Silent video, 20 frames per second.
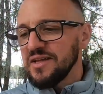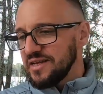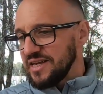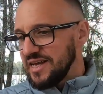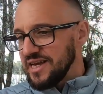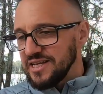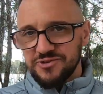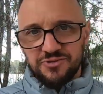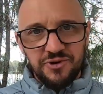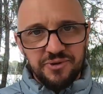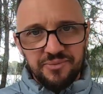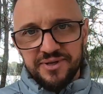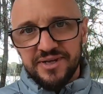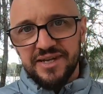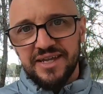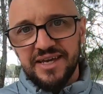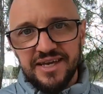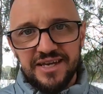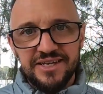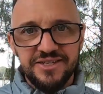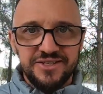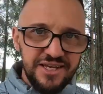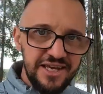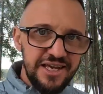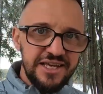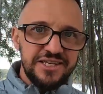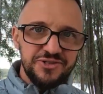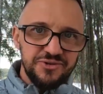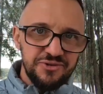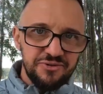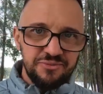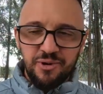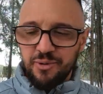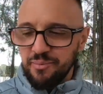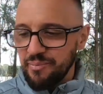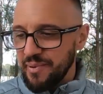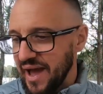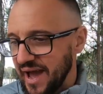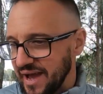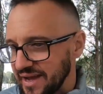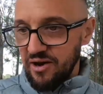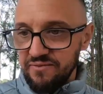Easier on my knees, easier on my back.